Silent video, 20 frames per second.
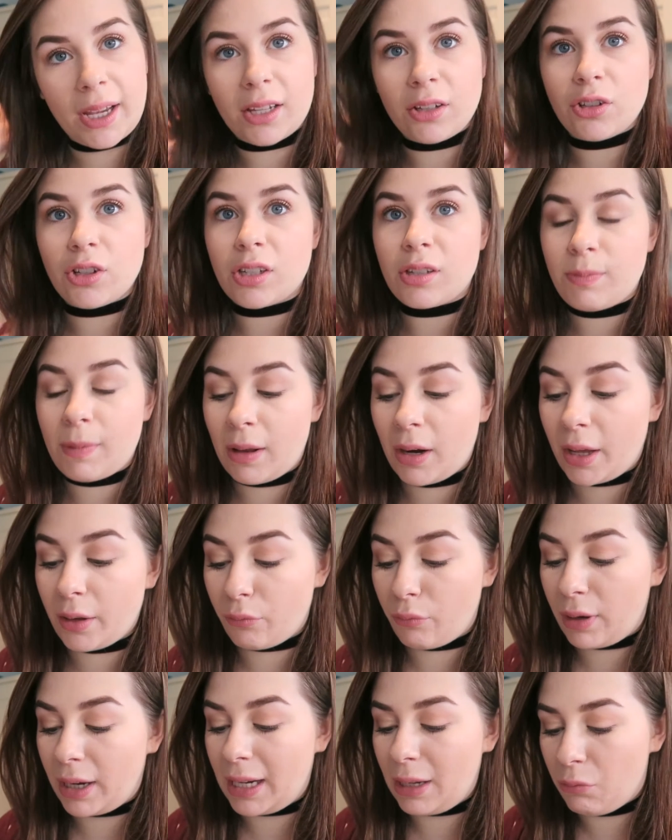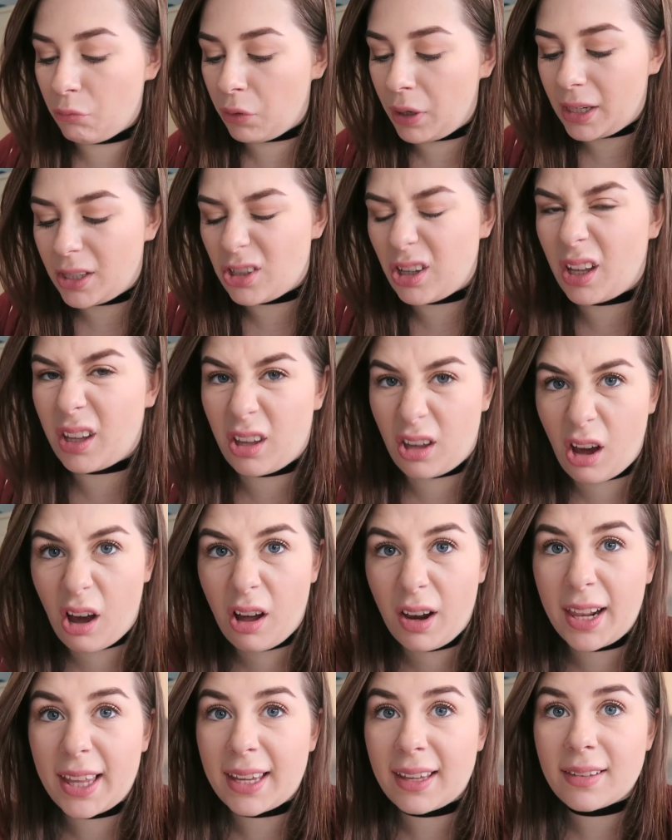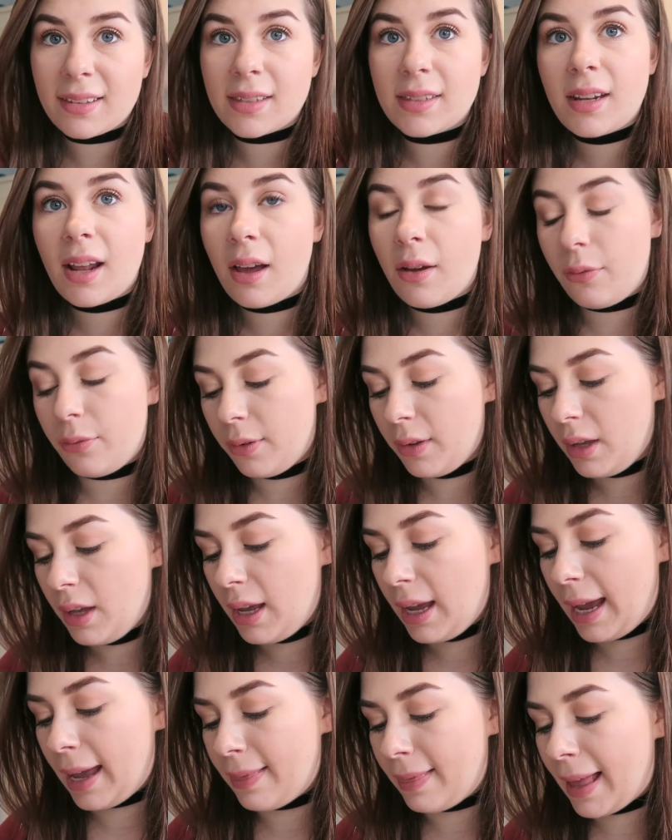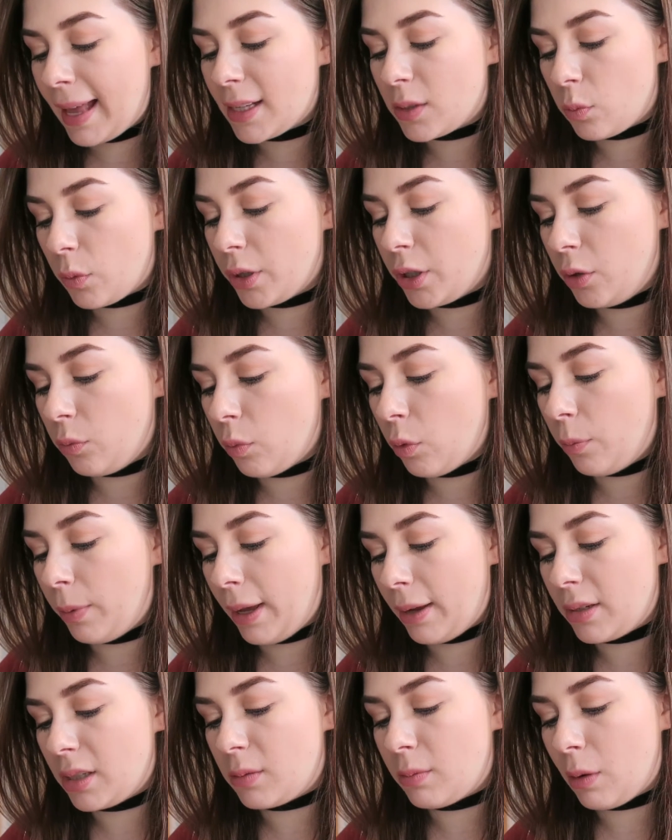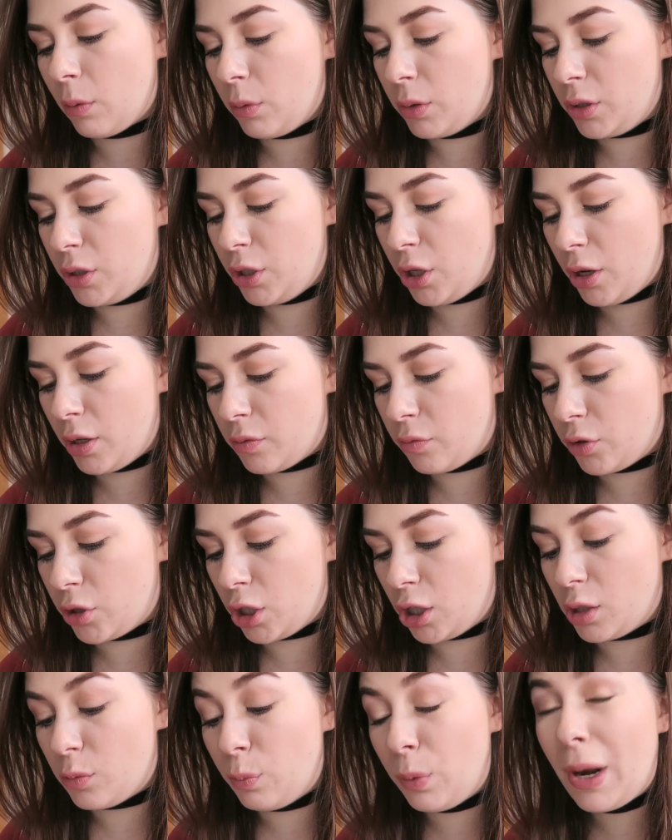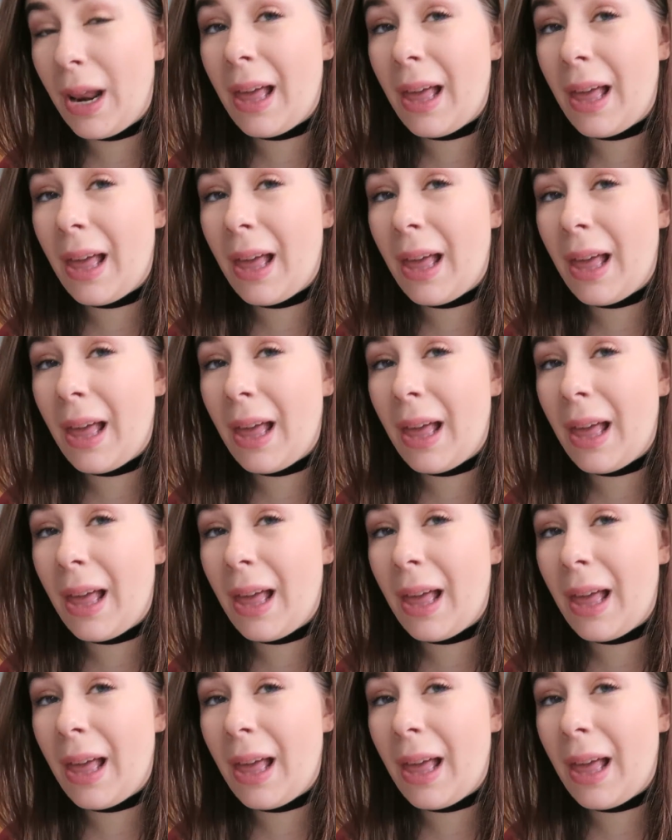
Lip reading: I can just smell like really rich like garlic and stuff. And that's what you will be able to smell once you know it's reduced.